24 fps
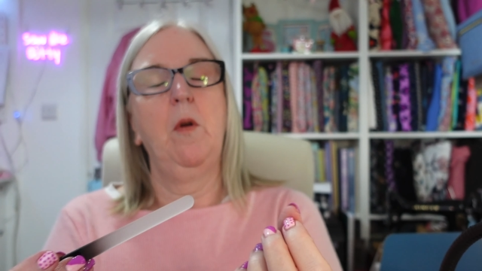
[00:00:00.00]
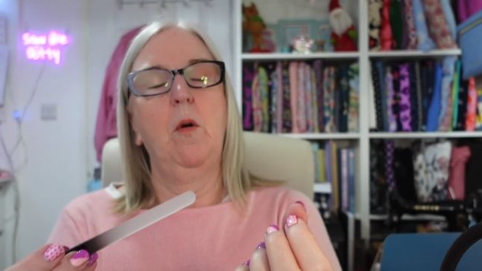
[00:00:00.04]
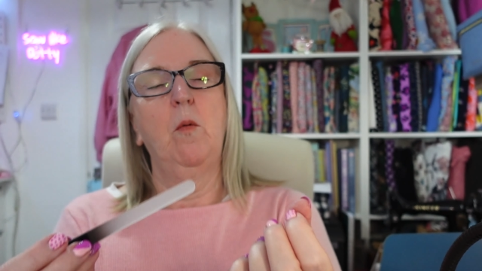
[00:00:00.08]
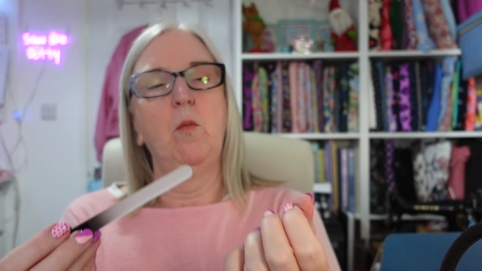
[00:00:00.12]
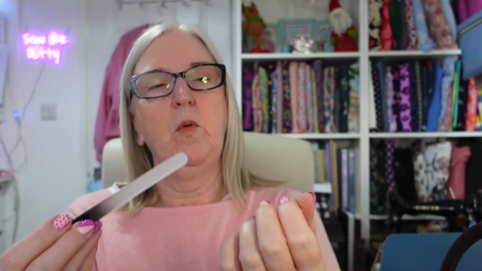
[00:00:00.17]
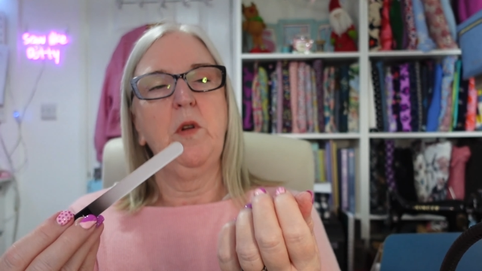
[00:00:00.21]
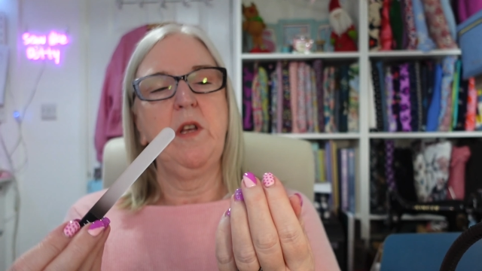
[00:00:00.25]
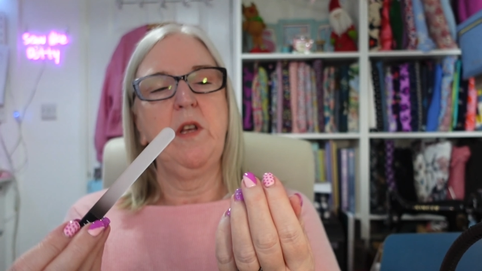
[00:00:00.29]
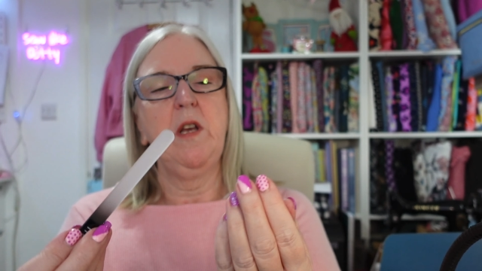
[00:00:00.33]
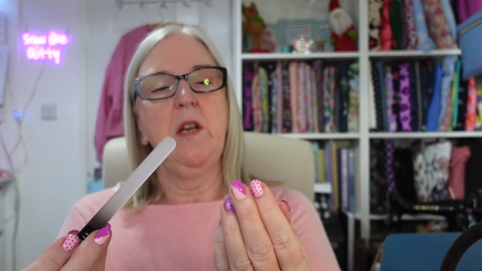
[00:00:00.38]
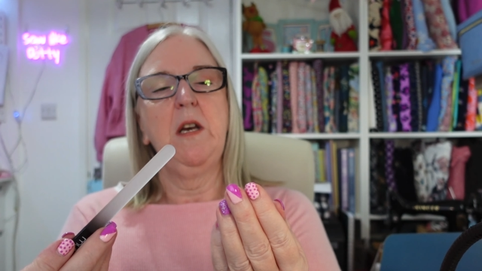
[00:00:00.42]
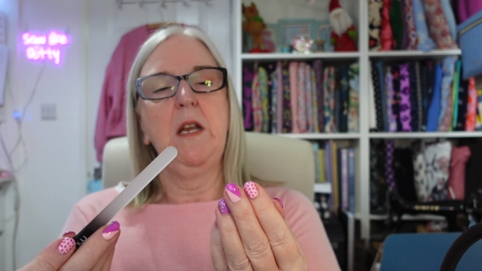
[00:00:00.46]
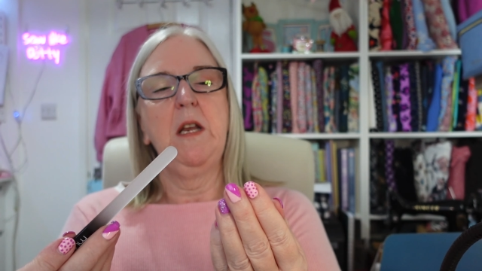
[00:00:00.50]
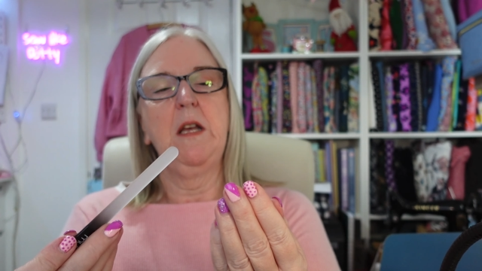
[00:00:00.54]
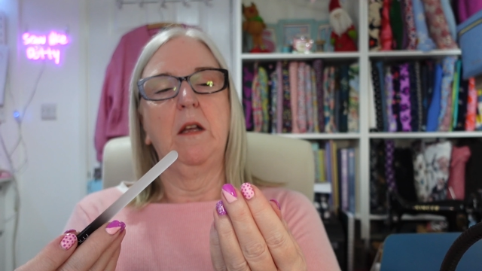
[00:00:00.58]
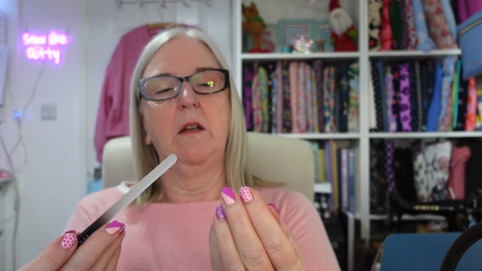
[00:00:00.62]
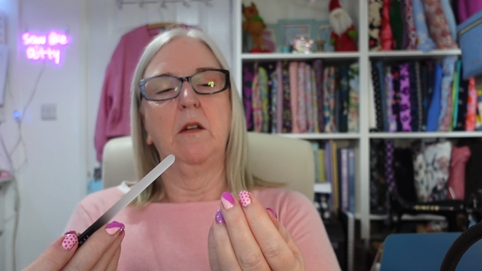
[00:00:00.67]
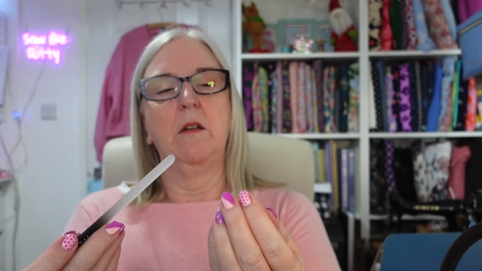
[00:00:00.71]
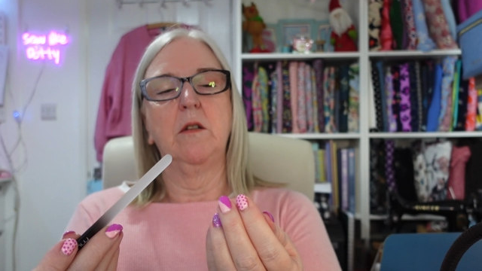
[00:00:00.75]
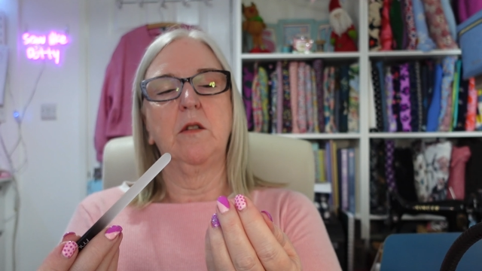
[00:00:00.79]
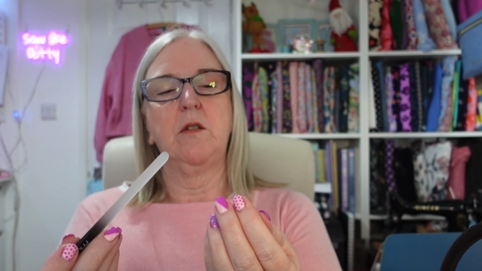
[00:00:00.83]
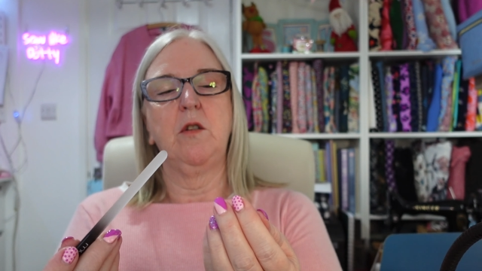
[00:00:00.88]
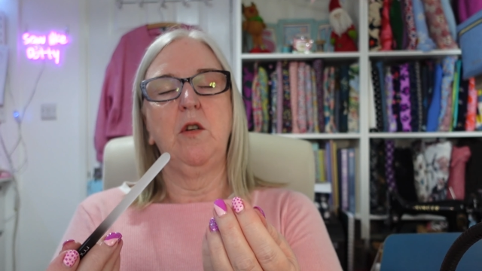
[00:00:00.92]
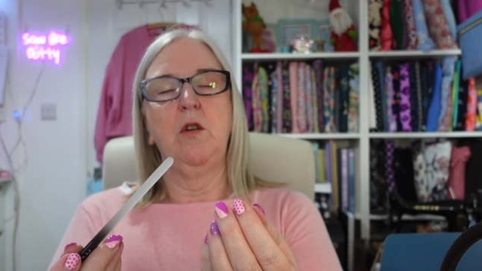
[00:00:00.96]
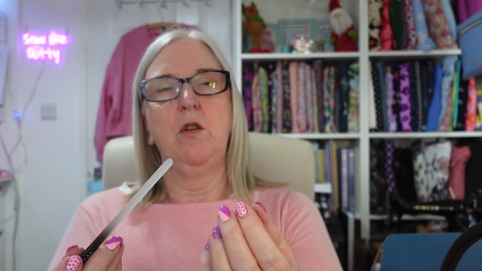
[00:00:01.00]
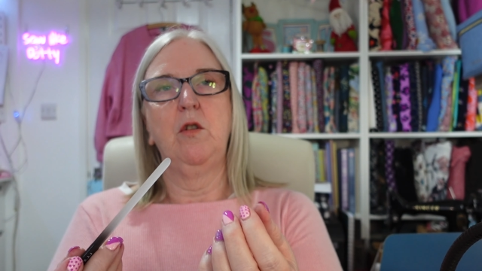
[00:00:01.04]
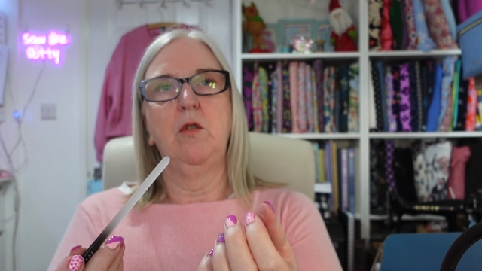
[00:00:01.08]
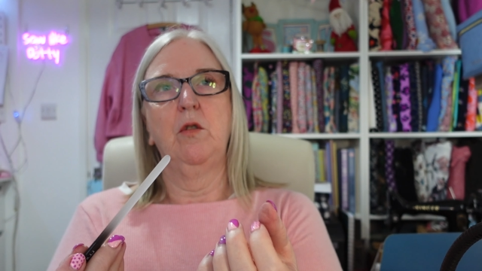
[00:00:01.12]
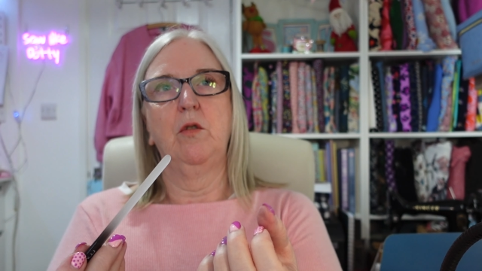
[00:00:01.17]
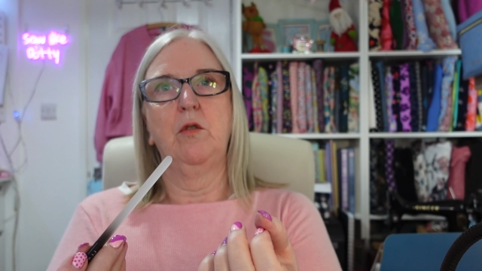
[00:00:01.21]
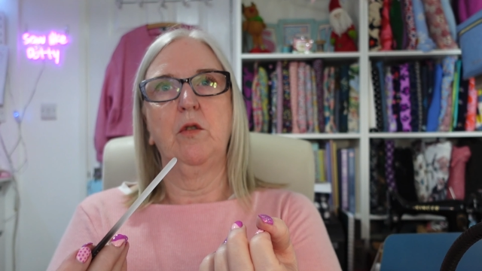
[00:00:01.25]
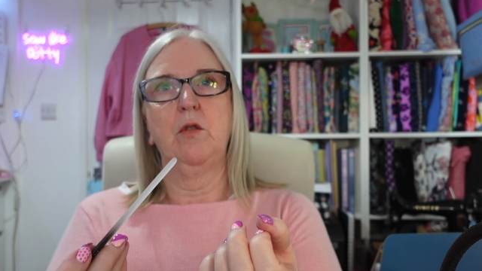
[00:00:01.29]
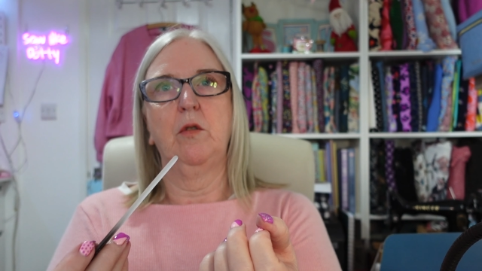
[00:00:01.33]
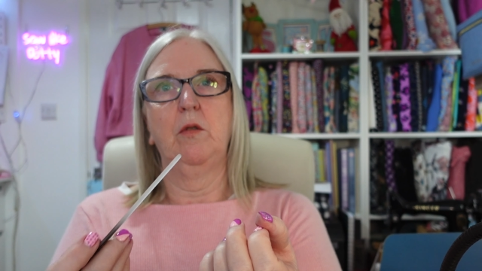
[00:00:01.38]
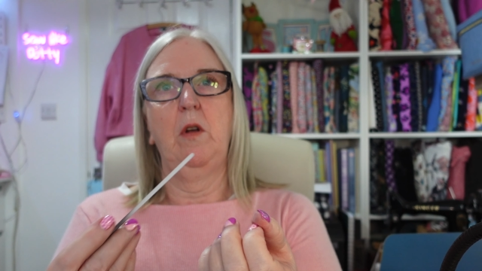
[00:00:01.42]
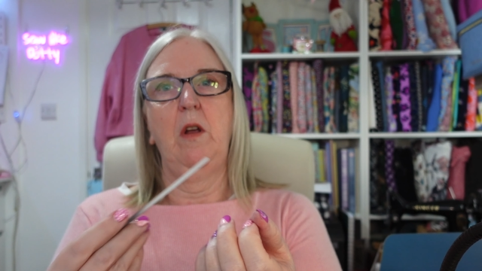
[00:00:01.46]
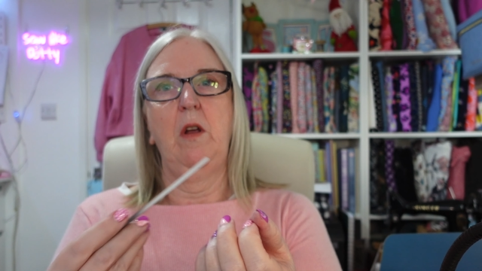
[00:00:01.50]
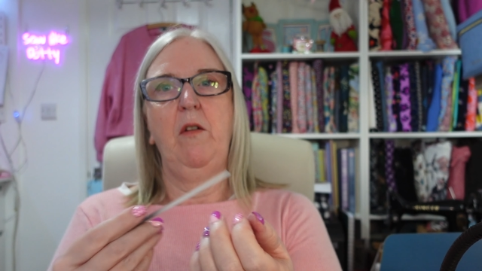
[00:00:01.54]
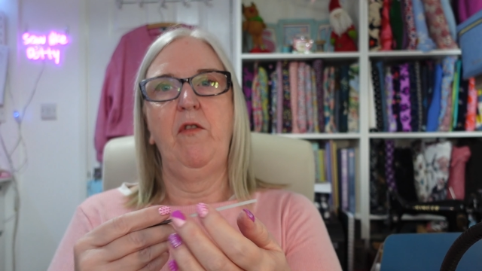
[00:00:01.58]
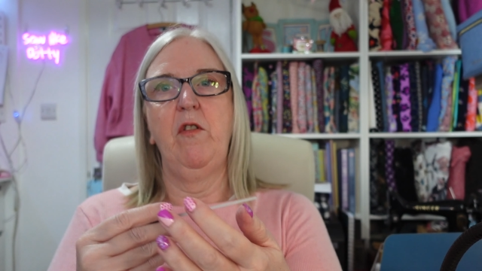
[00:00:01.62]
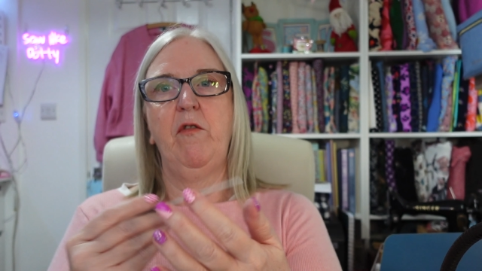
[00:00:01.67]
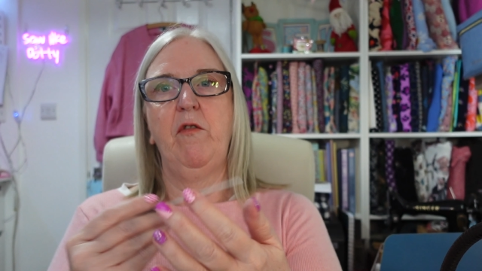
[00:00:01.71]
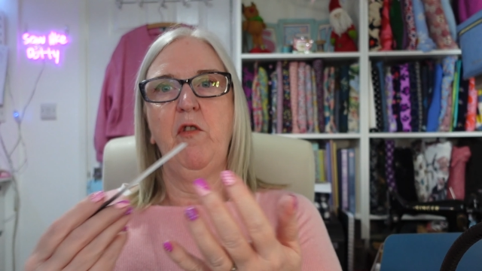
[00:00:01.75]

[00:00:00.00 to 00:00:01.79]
with your nails, you should, if